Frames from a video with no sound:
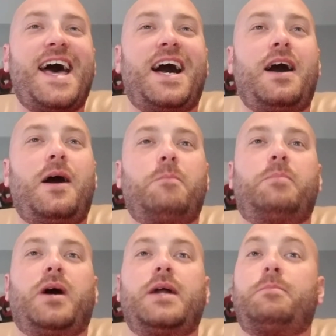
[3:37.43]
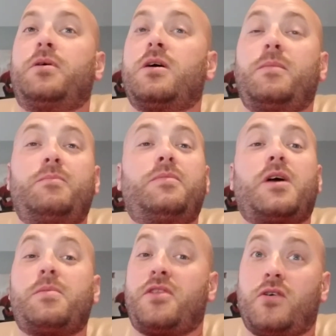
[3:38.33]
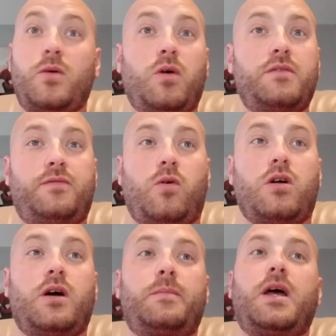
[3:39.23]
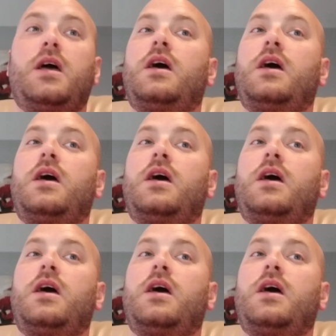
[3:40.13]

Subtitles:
but put up 31 for him.